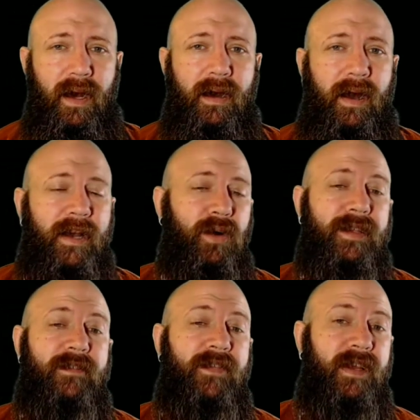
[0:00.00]
I know
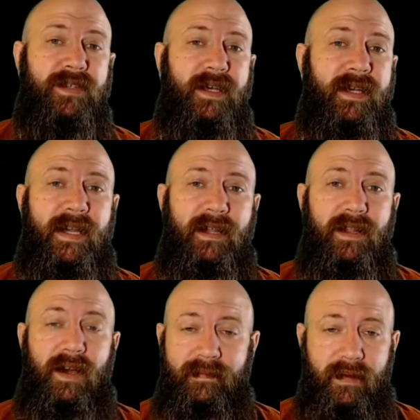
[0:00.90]
this video is going to get a
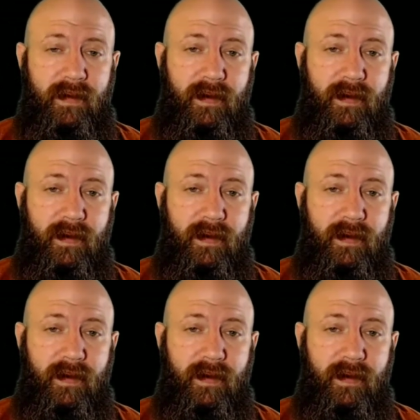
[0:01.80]
lot of